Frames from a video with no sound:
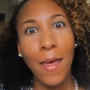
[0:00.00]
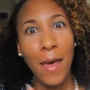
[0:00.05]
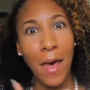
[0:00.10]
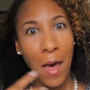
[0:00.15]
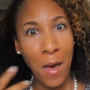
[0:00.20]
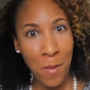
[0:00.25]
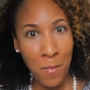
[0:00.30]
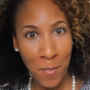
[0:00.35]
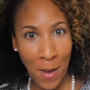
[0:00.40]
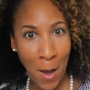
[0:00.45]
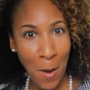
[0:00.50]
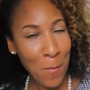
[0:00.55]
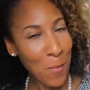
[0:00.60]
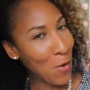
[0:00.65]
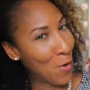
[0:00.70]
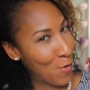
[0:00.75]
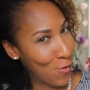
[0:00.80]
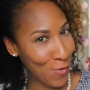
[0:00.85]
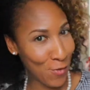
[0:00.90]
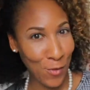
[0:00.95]
about
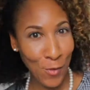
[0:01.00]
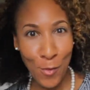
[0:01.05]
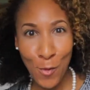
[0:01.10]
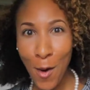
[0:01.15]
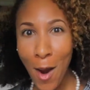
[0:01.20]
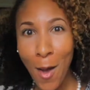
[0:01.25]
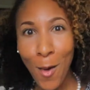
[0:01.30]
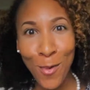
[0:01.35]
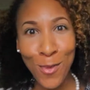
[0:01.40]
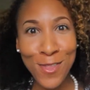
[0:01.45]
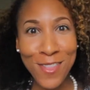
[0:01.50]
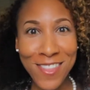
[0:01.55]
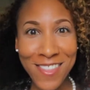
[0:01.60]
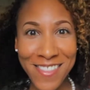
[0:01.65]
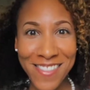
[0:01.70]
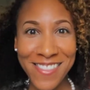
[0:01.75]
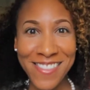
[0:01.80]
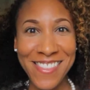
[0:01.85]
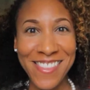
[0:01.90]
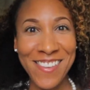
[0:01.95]
personal growth.
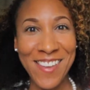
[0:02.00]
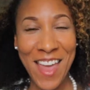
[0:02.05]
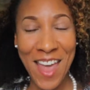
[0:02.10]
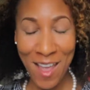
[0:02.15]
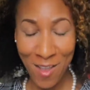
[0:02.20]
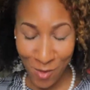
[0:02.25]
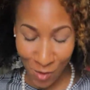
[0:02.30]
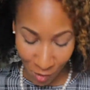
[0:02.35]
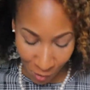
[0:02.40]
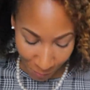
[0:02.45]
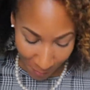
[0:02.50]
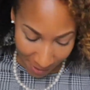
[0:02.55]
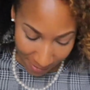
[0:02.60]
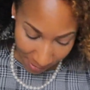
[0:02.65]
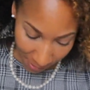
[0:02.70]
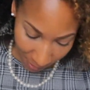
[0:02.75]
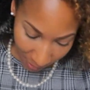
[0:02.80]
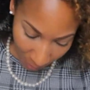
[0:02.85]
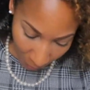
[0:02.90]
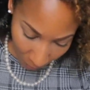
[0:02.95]
Okay, just
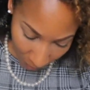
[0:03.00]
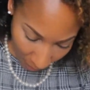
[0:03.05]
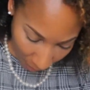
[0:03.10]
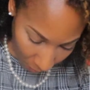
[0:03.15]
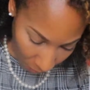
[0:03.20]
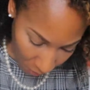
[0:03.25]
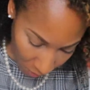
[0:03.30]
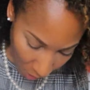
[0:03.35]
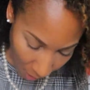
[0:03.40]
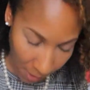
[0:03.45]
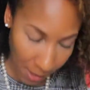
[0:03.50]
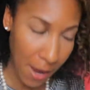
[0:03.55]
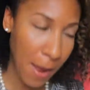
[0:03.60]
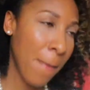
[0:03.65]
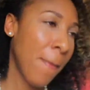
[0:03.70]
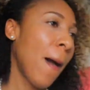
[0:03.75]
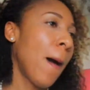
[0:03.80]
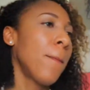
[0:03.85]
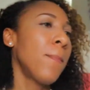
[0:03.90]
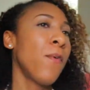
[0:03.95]
basically what I was talking
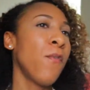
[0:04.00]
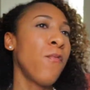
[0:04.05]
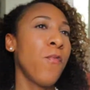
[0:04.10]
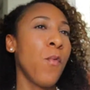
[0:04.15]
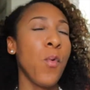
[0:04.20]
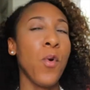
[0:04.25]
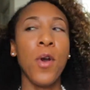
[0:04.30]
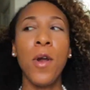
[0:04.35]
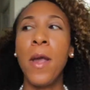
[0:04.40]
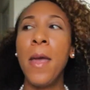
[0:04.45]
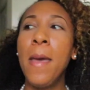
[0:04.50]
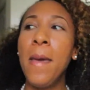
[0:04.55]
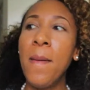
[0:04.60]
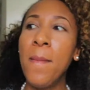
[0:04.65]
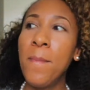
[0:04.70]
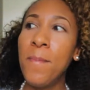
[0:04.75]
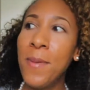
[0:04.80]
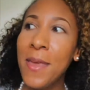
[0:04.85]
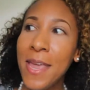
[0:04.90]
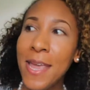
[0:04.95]
about before.
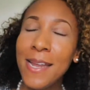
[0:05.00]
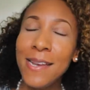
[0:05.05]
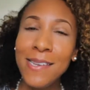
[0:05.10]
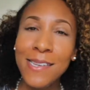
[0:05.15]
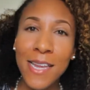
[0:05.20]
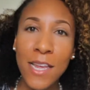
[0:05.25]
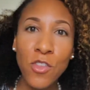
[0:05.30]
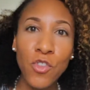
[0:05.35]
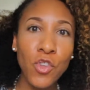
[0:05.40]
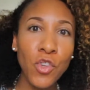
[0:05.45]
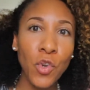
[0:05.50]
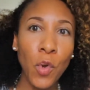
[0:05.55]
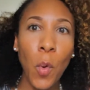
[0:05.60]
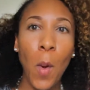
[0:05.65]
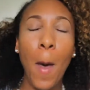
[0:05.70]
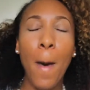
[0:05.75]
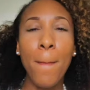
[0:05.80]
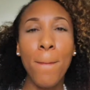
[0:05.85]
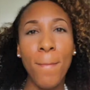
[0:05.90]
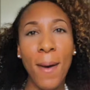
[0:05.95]
Be
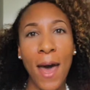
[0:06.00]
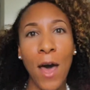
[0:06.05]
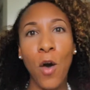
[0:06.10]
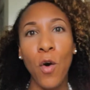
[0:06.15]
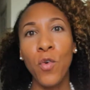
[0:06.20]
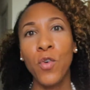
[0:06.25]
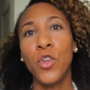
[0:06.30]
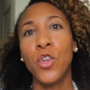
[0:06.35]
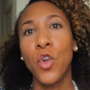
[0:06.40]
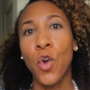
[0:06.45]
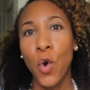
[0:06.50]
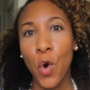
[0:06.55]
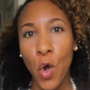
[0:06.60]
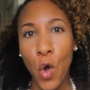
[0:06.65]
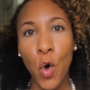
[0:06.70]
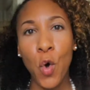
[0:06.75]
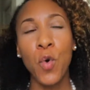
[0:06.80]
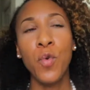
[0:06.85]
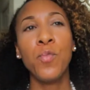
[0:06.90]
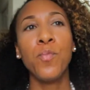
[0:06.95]
intentional about your
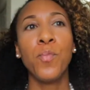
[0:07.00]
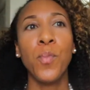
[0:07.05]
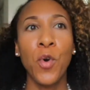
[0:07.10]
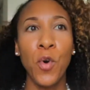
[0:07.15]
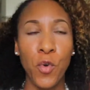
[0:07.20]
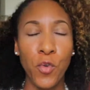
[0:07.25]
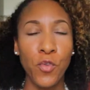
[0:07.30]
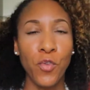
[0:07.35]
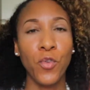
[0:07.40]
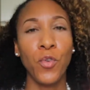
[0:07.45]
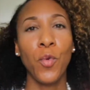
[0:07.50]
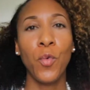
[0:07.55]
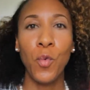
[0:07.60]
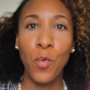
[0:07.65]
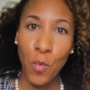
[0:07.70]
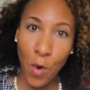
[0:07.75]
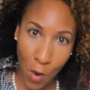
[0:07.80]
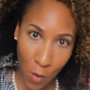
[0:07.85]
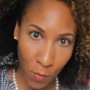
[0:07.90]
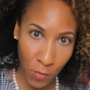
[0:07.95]
own personal
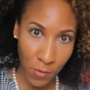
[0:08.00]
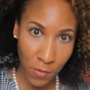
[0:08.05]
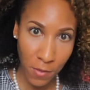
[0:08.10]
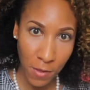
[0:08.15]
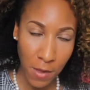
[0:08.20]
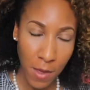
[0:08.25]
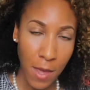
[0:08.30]
growth.